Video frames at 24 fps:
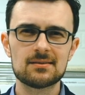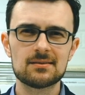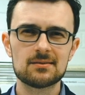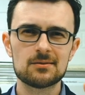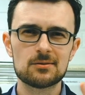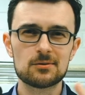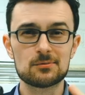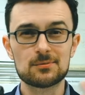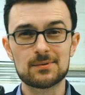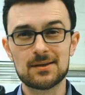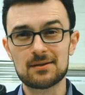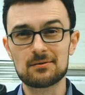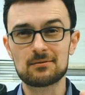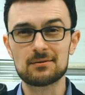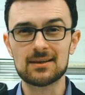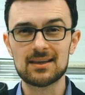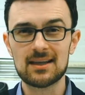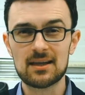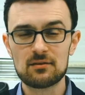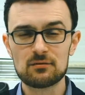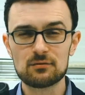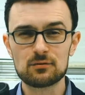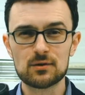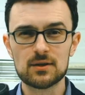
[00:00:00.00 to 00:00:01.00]
or rather
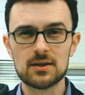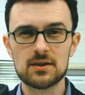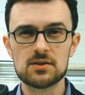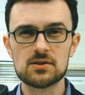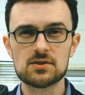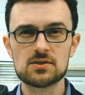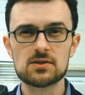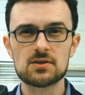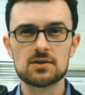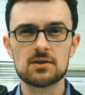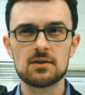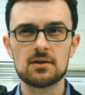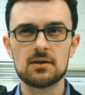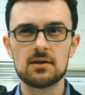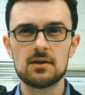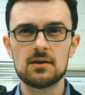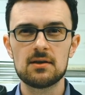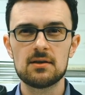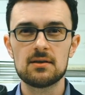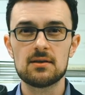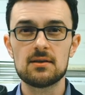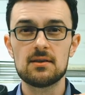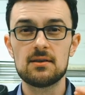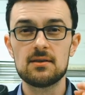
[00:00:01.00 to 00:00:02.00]
leverage,
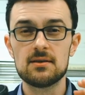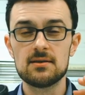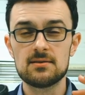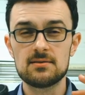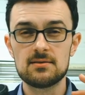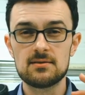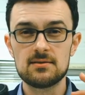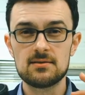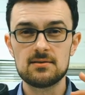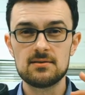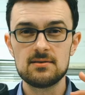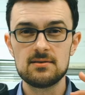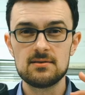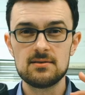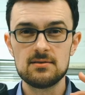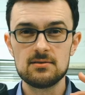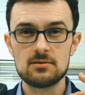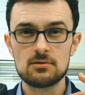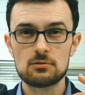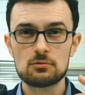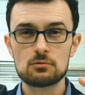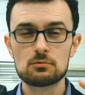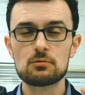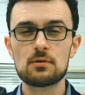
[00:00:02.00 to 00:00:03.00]
the
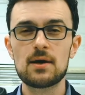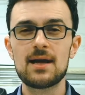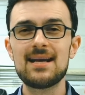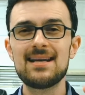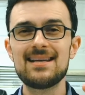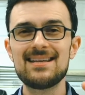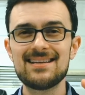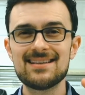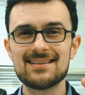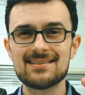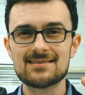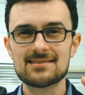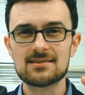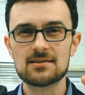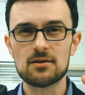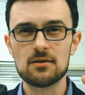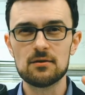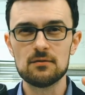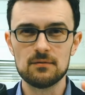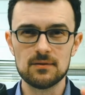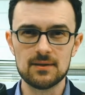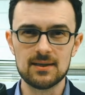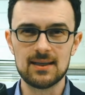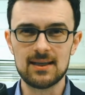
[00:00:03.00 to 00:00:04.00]
gradient
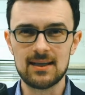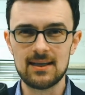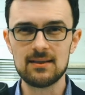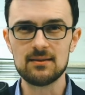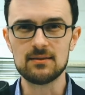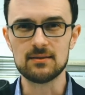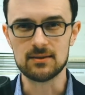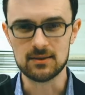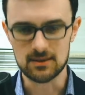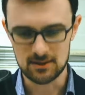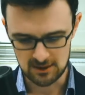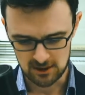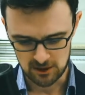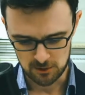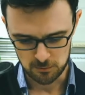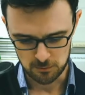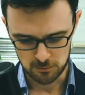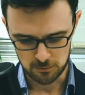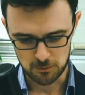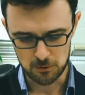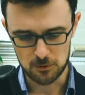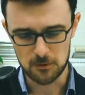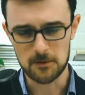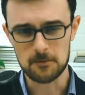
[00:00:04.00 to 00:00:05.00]
of the hill that you
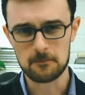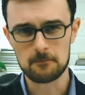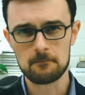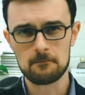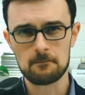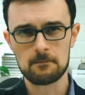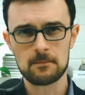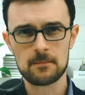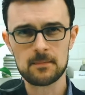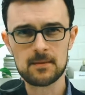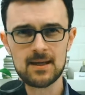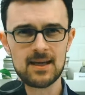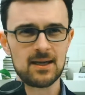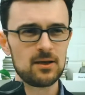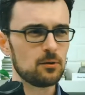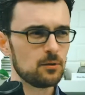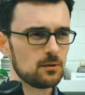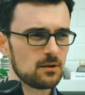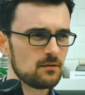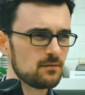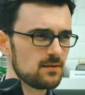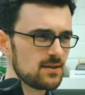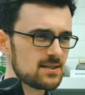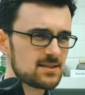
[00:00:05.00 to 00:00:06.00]
were on? In
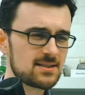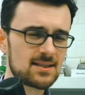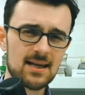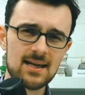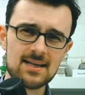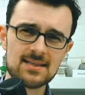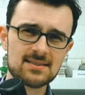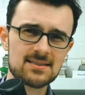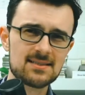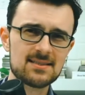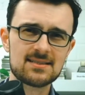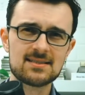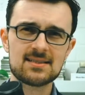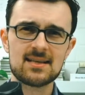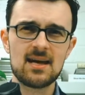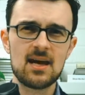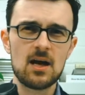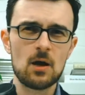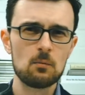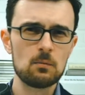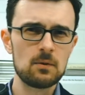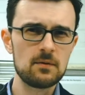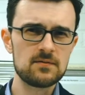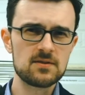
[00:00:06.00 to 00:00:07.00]
all of these cases,
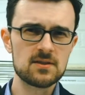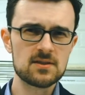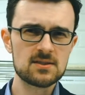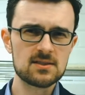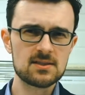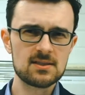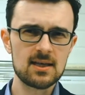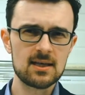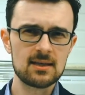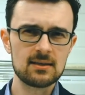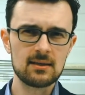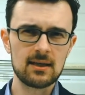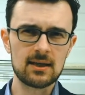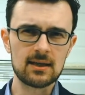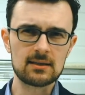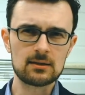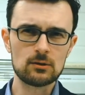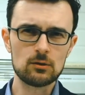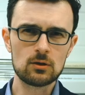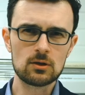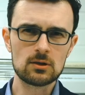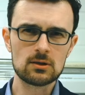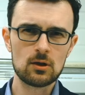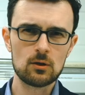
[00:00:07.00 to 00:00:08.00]
we've just said, like,
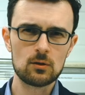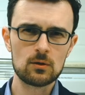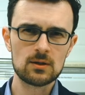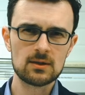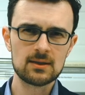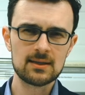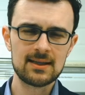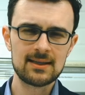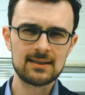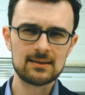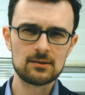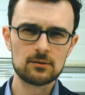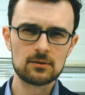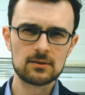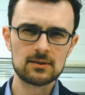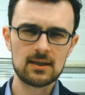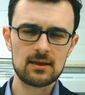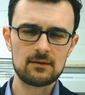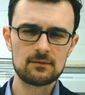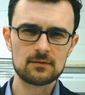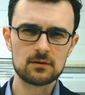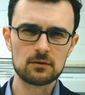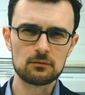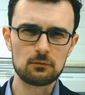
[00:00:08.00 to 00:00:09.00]
look locally, look
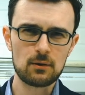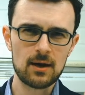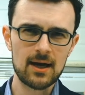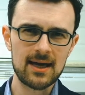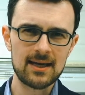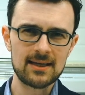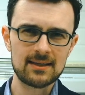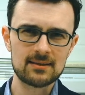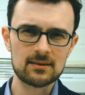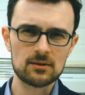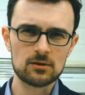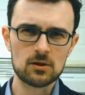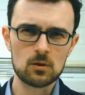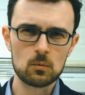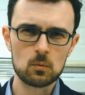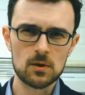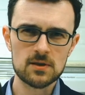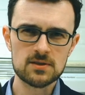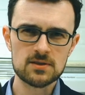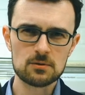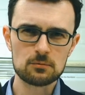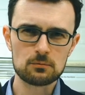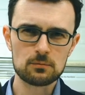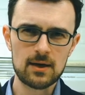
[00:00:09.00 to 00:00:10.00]
left and right, look at
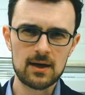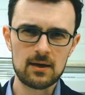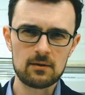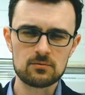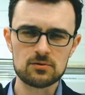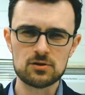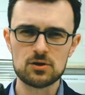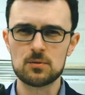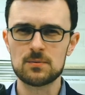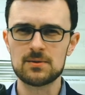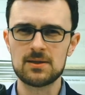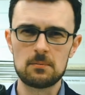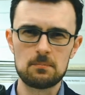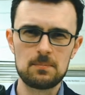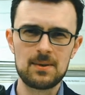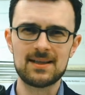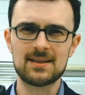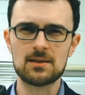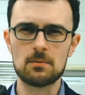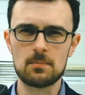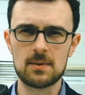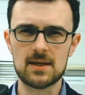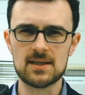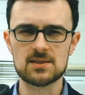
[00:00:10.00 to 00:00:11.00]
what's around you, and then pick
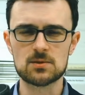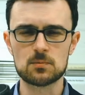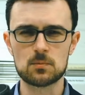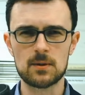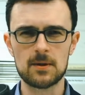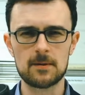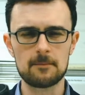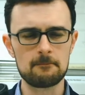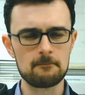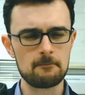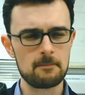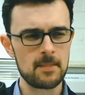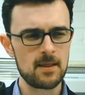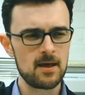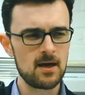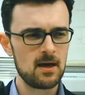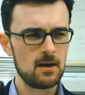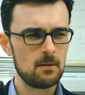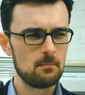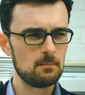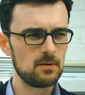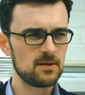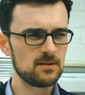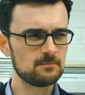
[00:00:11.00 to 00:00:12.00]
the best one.
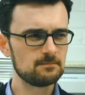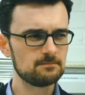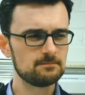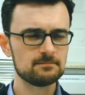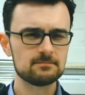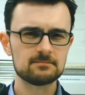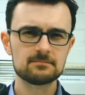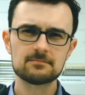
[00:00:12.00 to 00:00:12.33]
But